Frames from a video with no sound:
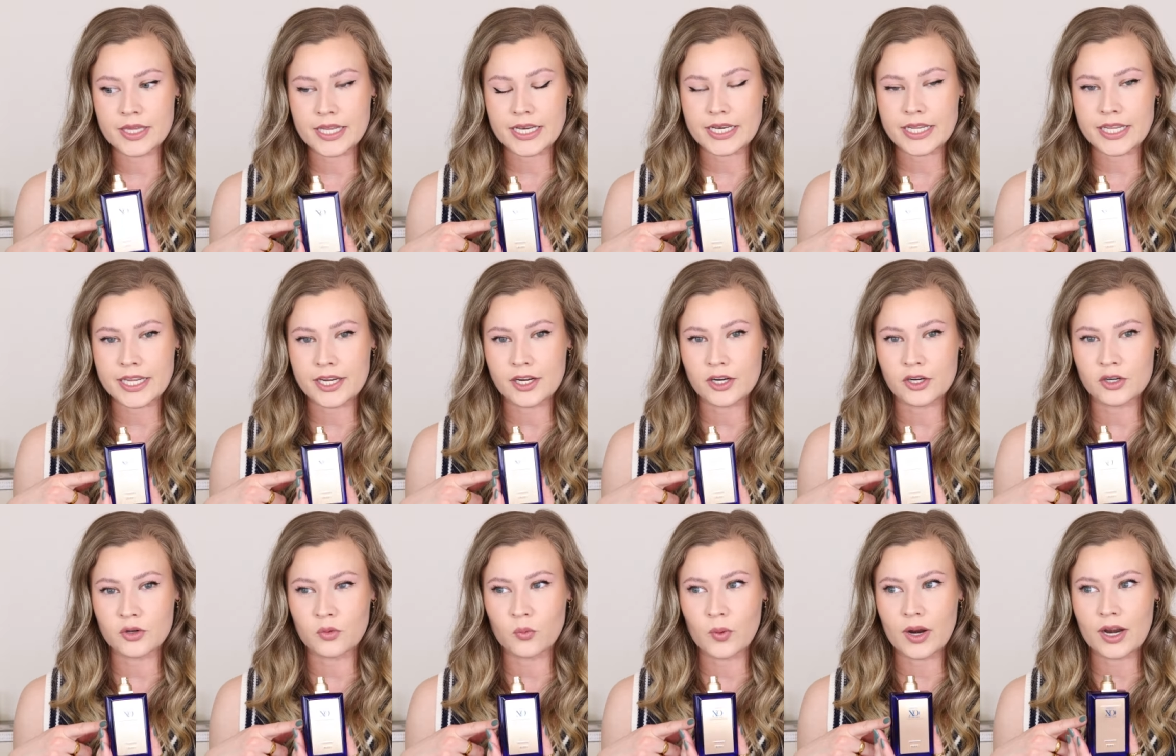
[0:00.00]
in
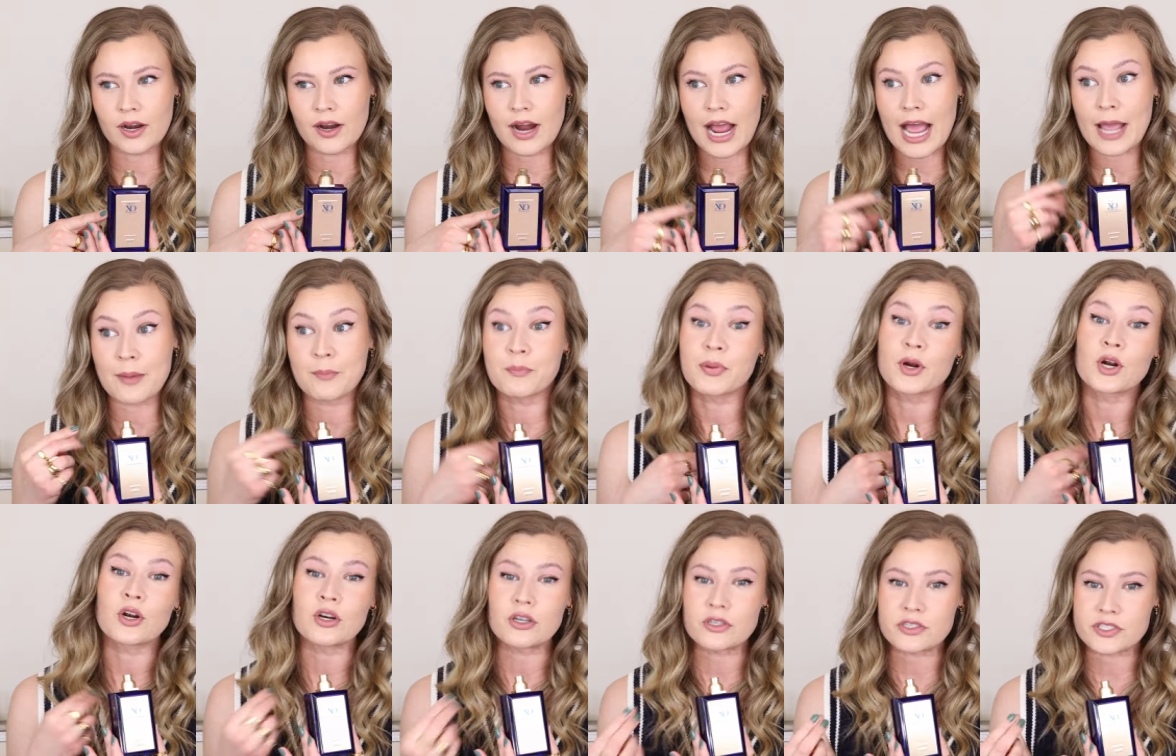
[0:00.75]
here where I
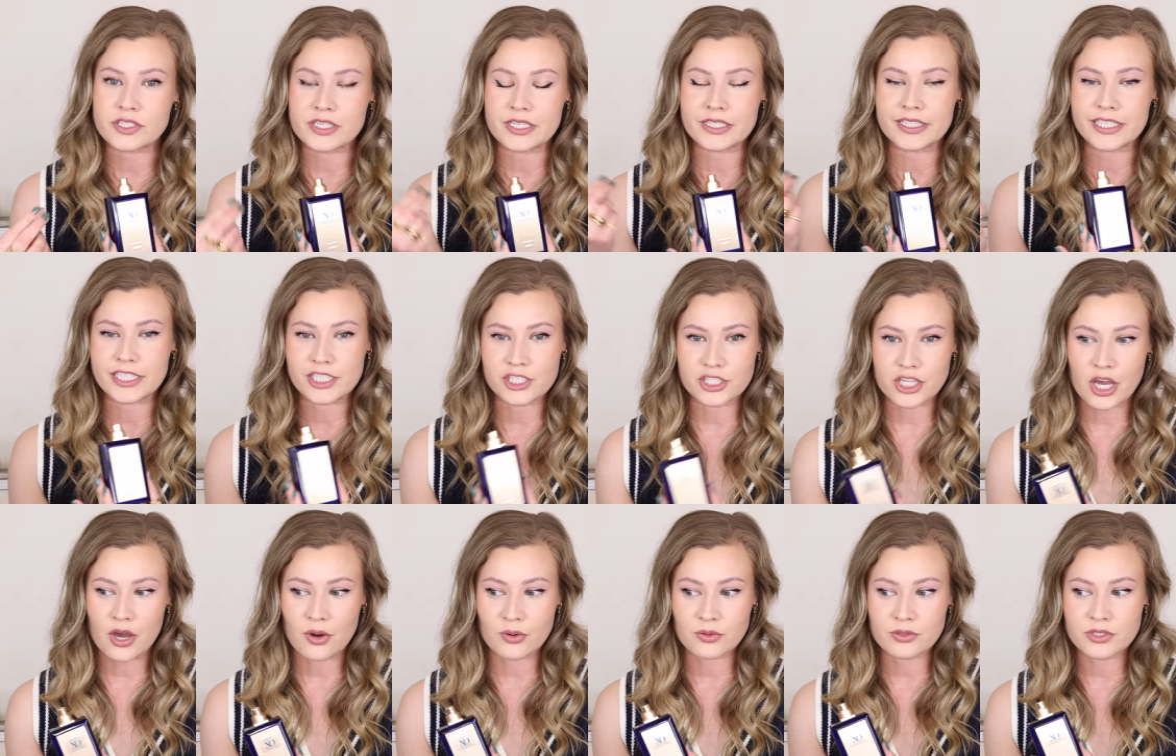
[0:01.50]
personally
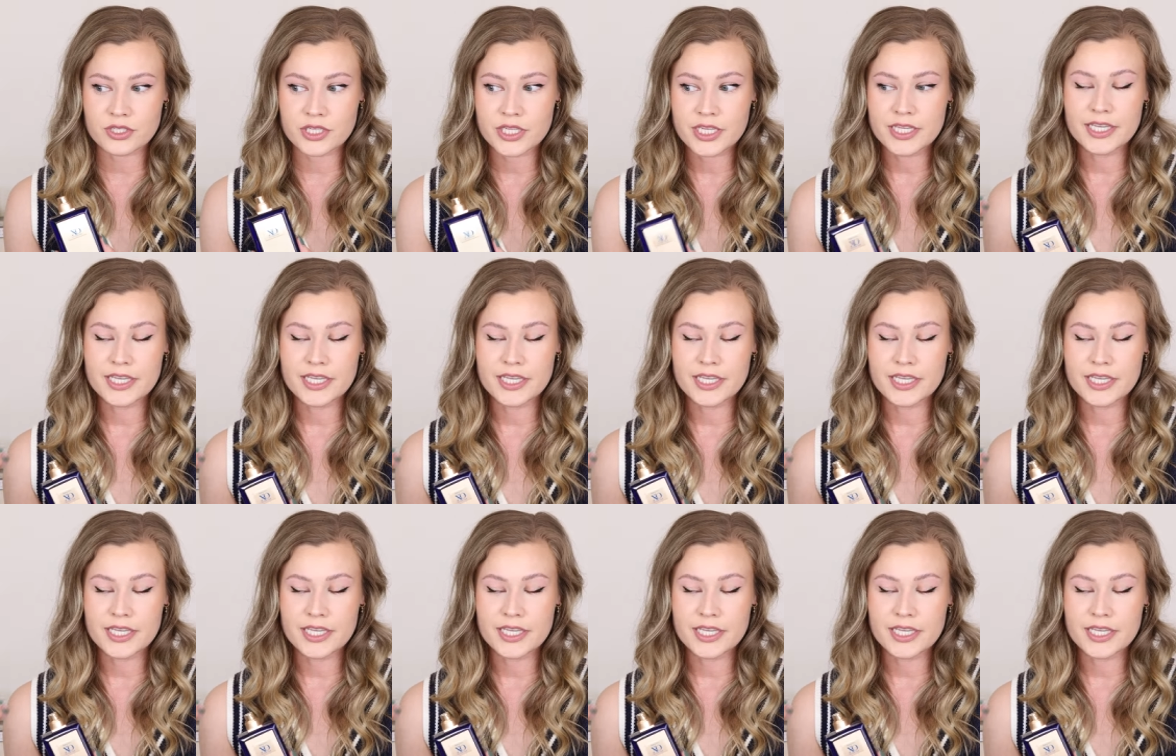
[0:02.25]
don't